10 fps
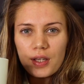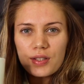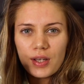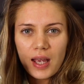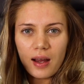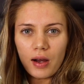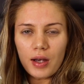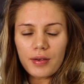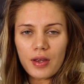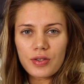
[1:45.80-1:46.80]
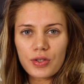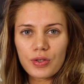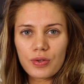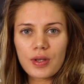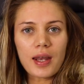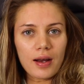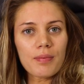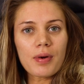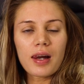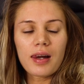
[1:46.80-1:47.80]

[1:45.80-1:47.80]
So yeah, I'm going to get up,